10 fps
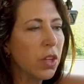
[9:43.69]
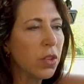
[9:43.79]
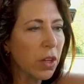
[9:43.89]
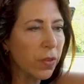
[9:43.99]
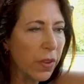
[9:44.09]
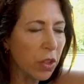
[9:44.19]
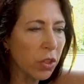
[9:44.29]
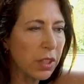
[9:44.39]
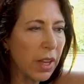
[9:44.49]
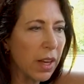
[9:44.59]
You get your
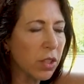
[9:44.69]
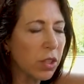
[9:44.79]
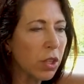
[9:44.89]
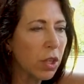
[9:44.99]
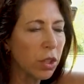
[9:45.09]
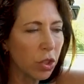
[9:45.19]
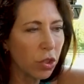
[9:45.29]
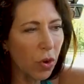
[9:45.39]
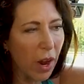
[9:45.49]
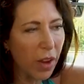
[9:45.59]
vehicle status. Your
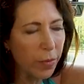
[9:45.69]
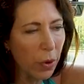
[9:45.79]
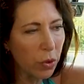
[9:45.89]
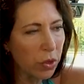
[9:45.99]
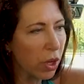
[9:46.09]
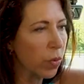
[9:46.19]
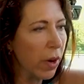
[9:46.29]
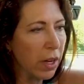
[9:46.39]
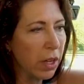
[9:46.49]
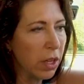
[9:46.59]
drive modes are
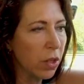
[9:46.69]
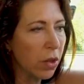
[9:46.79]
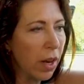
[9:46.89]
right here.